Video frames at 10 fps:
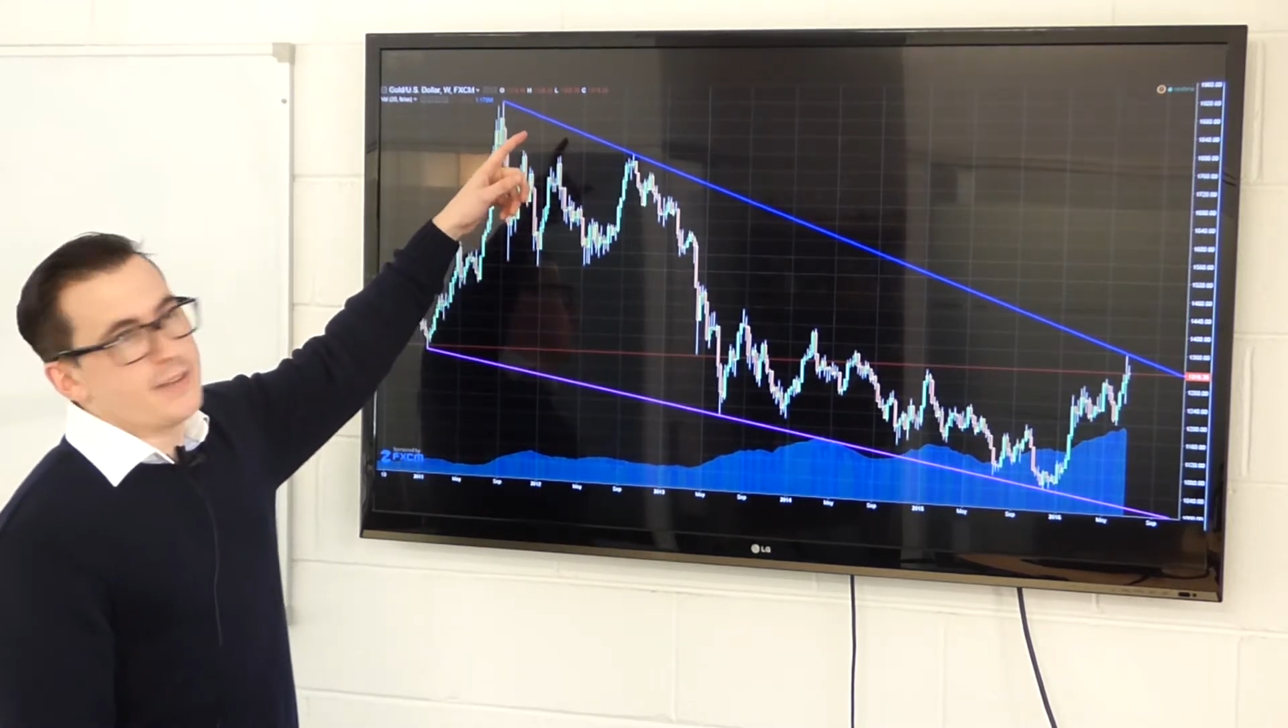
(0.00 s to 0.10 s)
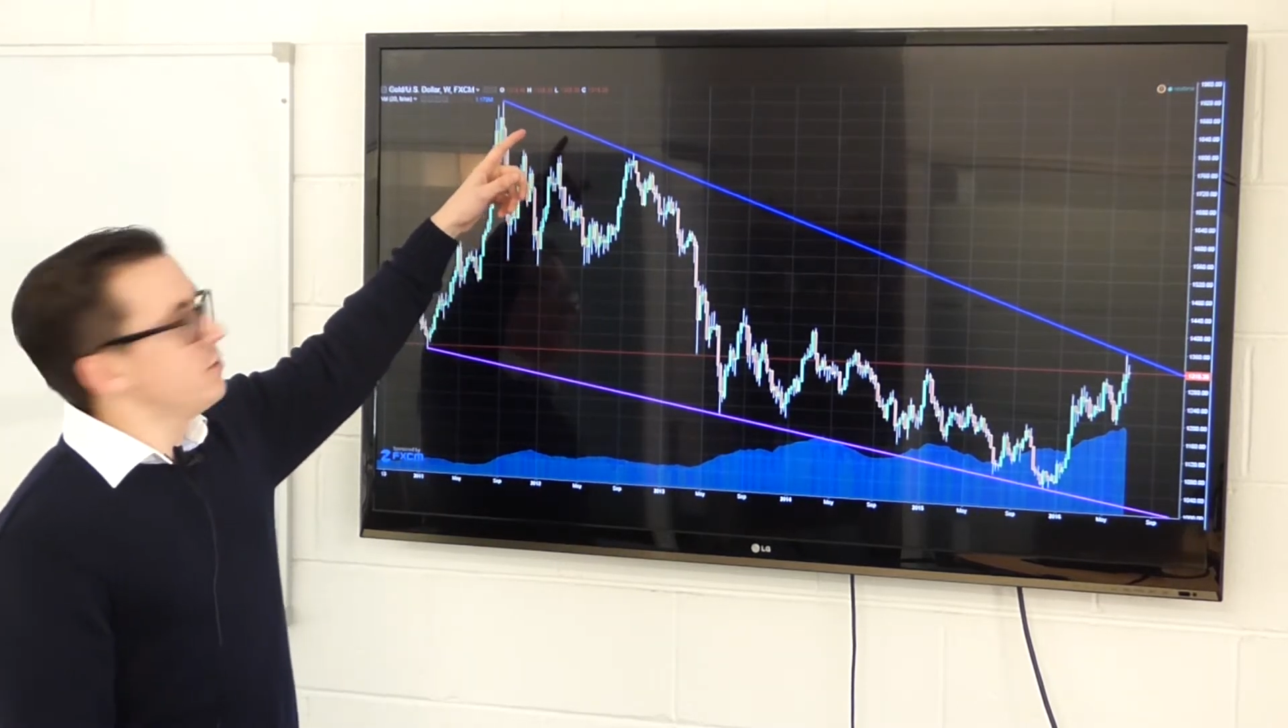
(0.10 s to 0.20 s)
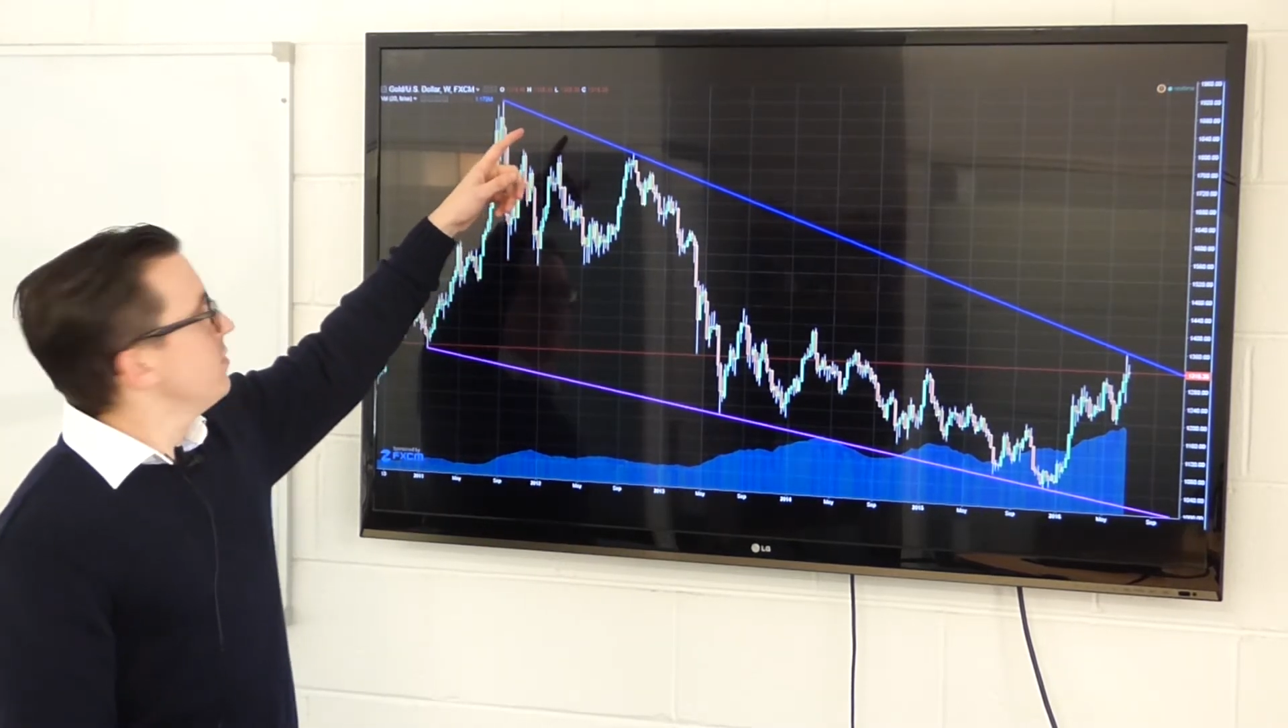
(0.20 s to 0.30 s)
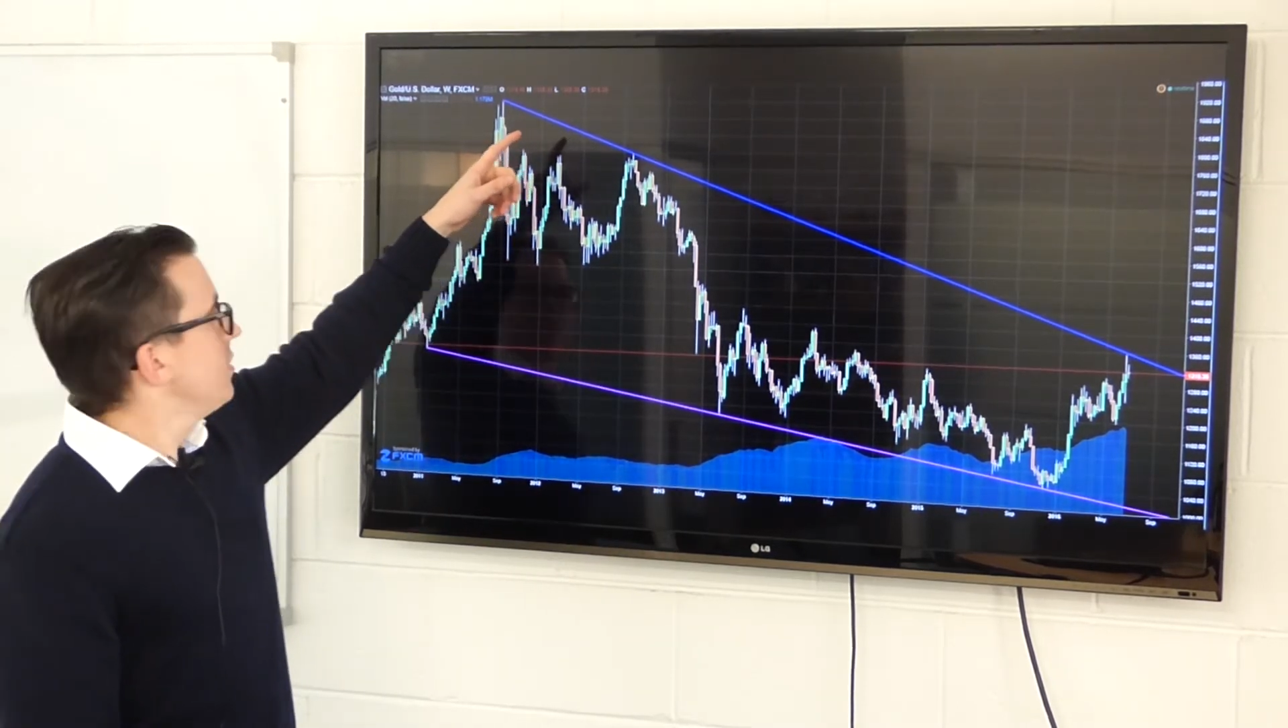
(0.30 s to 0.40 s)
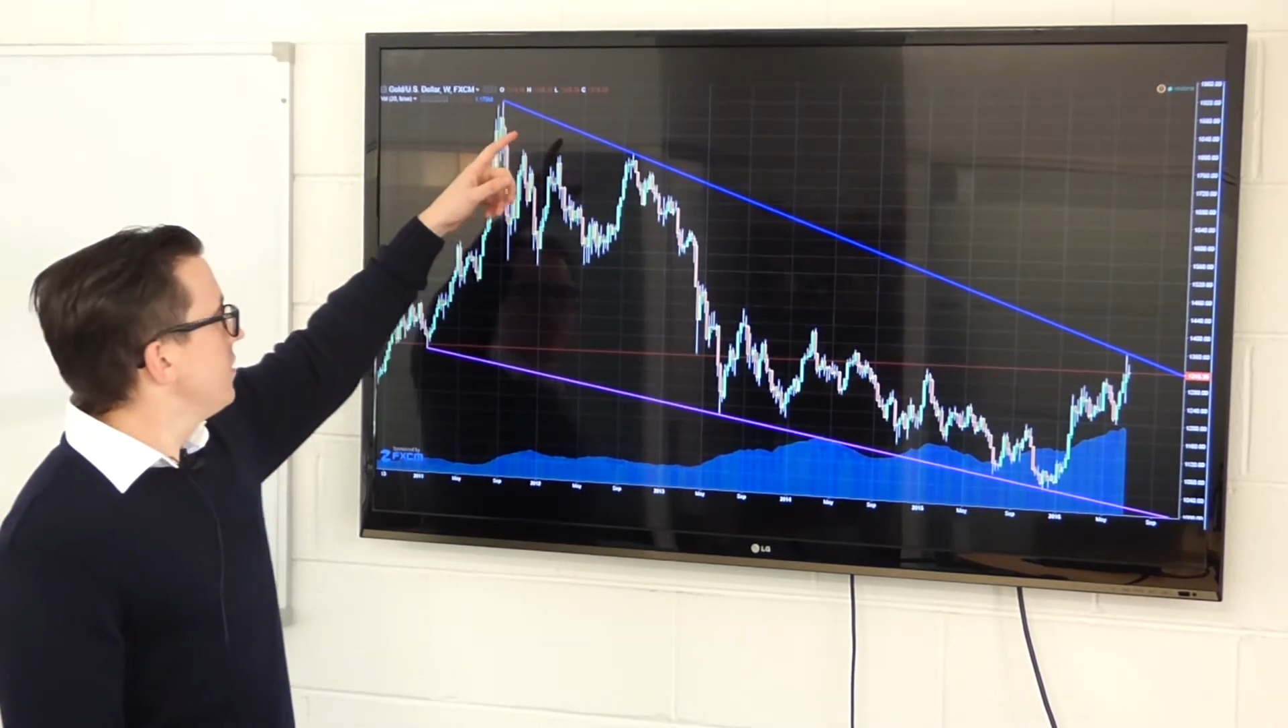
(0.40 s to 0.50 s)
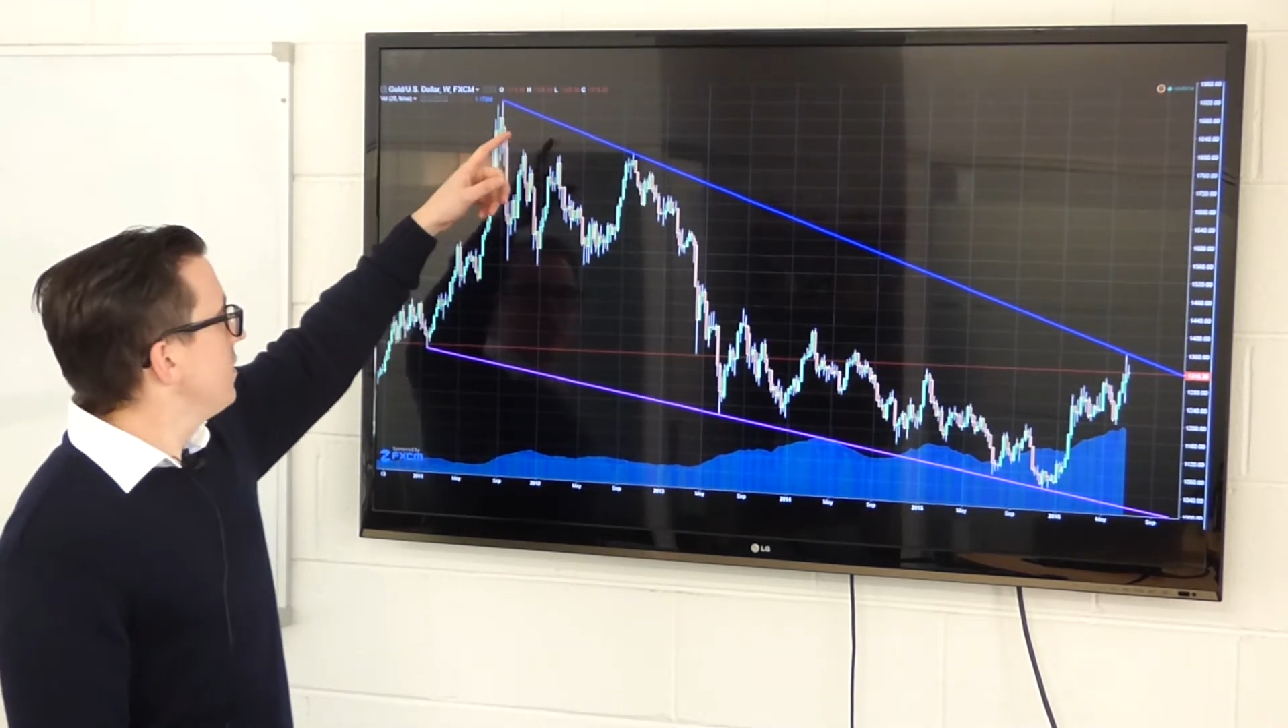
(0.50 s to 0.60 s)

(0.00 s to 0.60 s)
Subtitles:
level.